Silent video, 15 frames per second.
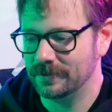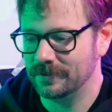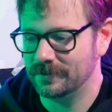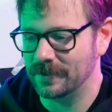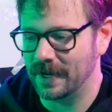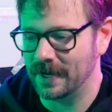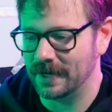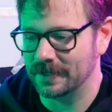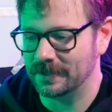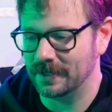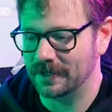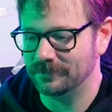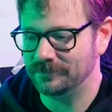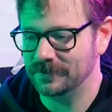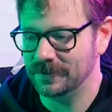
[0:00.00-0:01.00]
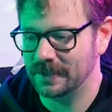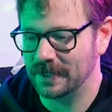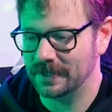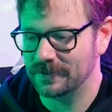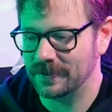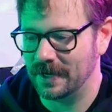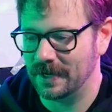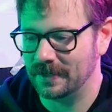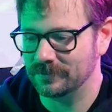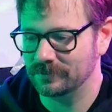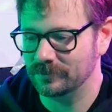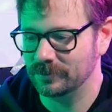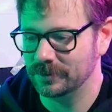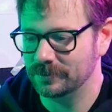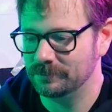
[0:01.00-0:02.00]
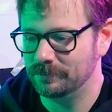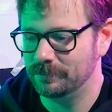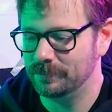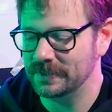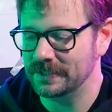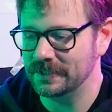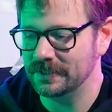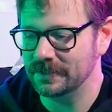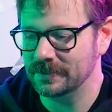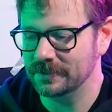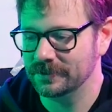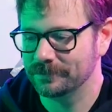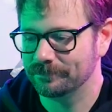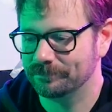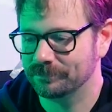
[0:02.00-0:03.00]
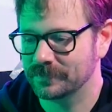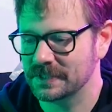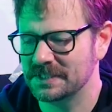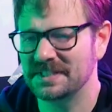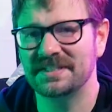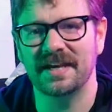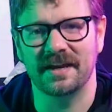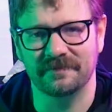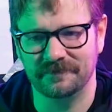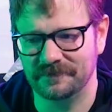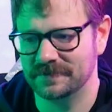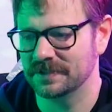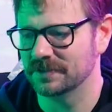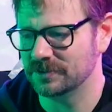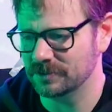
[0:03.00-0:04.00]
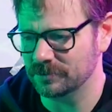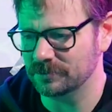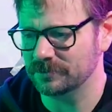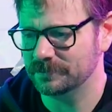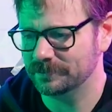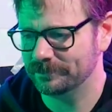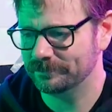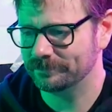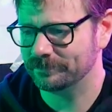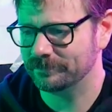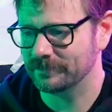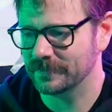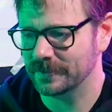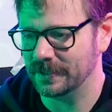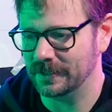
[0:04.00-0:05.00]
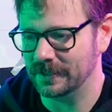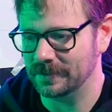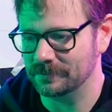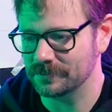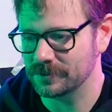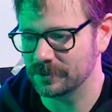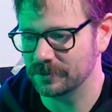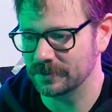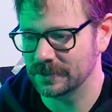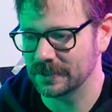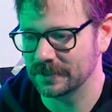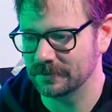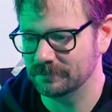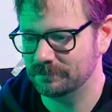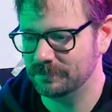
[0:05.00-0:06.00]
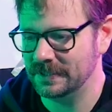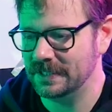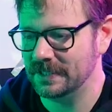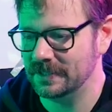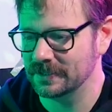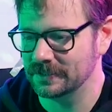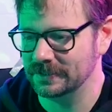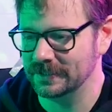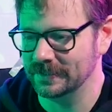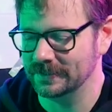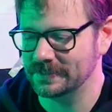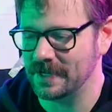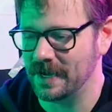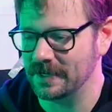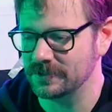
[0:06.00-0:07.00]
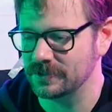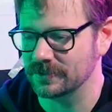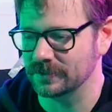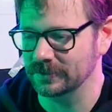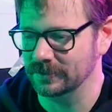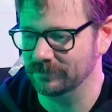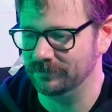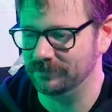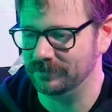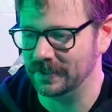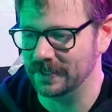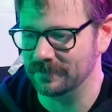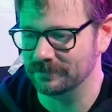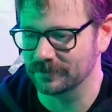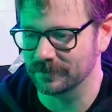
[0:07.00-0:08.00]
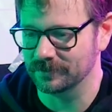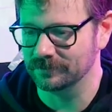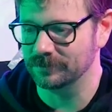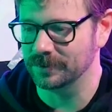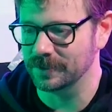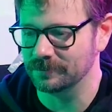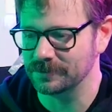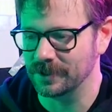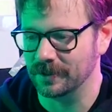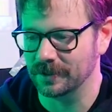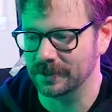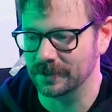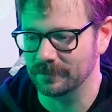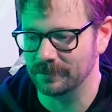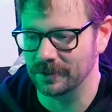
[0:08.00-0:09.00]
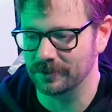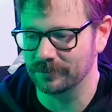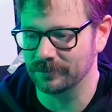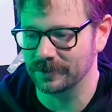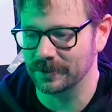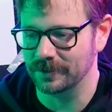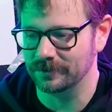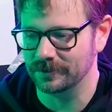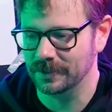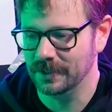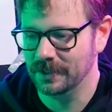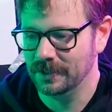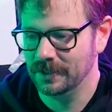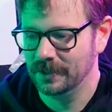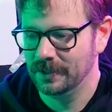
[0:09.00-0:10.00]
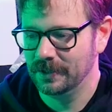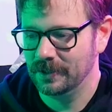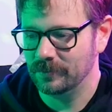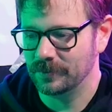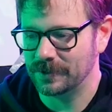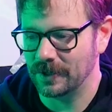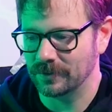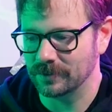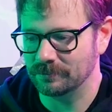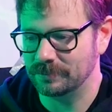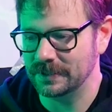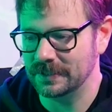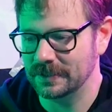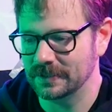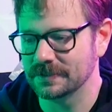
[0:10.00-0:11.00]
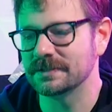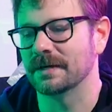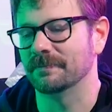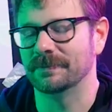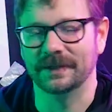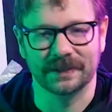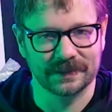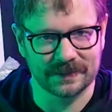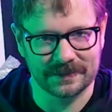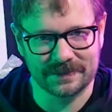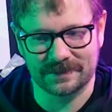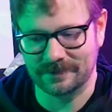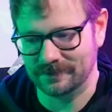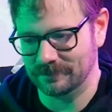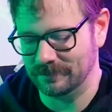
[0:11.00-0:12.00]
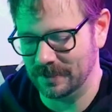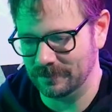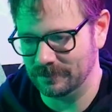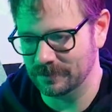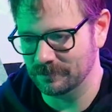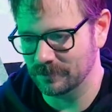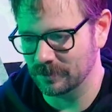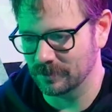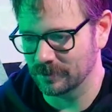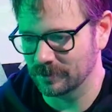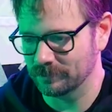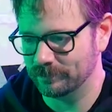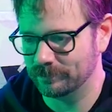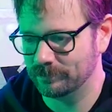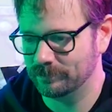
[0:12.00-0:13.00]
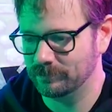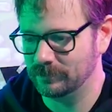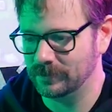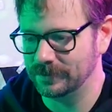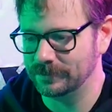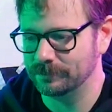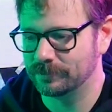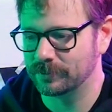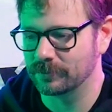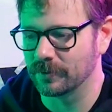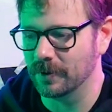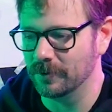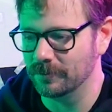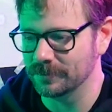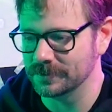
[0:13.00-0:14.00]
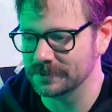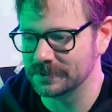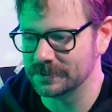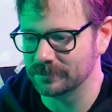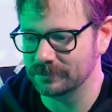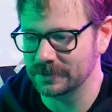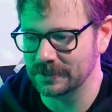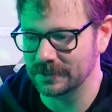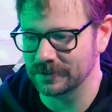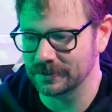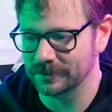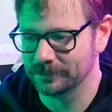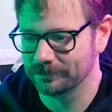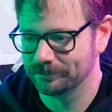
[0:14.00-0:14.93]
That I feel like that would be safe to do. So you can be getting a little taste, a little flavor of what I'm talking about without it being something that's maybe more prone to being